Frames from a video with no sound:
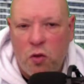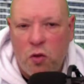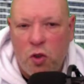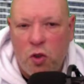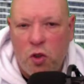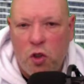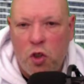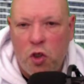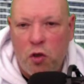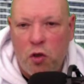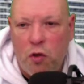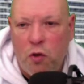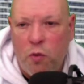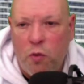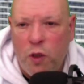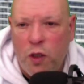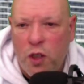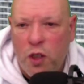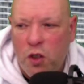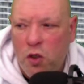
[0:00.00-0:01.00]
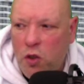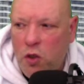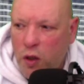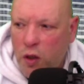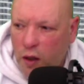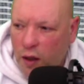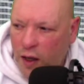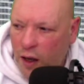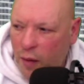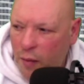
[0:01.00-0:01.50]
June, which is
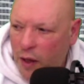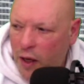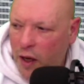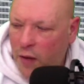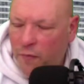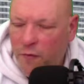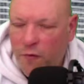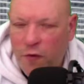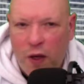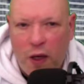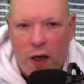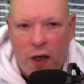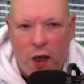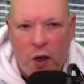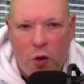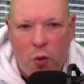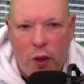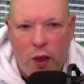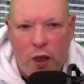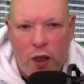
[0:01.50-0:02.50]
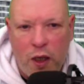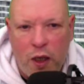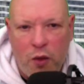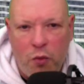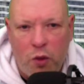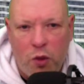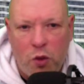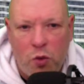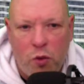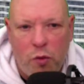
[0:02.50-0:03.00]
coming up fairly quickly,
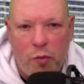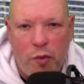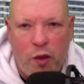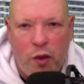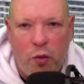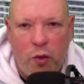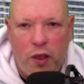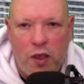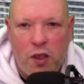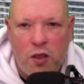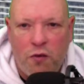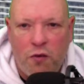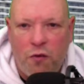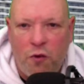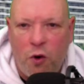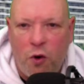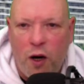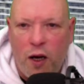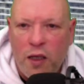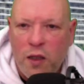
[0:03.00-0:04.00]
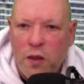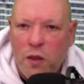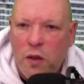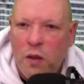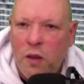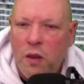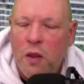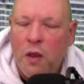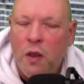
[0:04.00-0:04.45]
which will be winter for us.